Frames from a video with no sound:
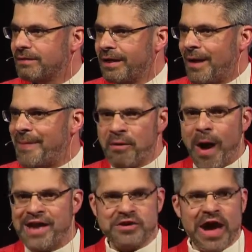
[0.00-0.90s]
I'm like,
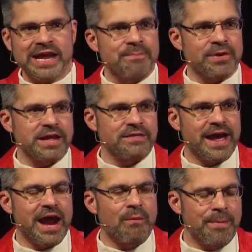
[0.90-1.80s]
"Why is God going to bring you
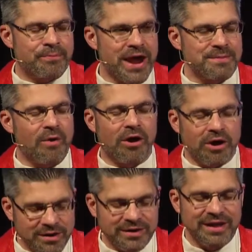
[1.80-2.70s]
there?" And we prayed more,
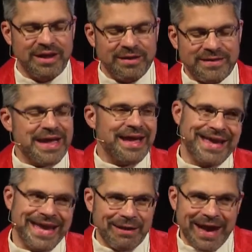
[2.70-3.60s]
and
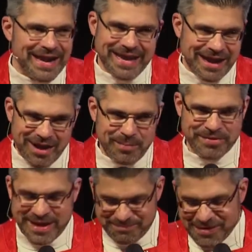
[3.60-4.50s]
he, I didn't get one hundred
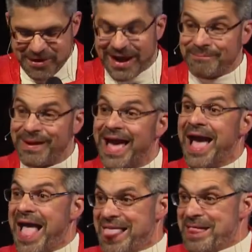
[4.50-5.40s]
percent. But that's all right. But, I,
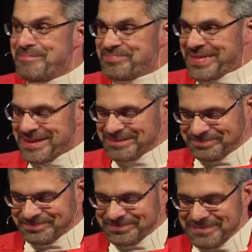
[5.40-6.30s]

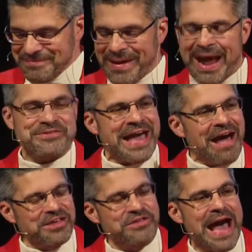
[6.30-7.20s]
but I'm
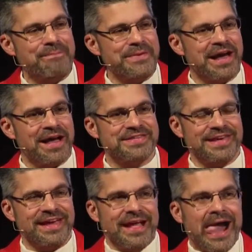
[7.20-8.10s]
telling you that because
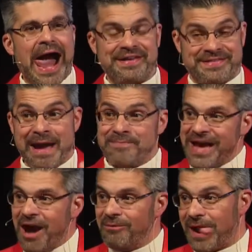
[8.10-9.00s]
I stepped
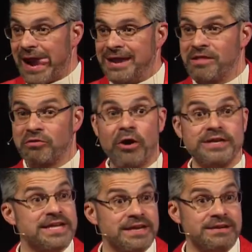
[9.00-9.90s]
out, and the Lord
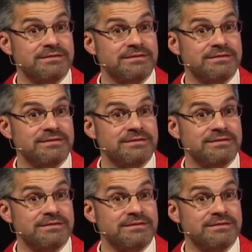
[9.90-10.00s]
didn't,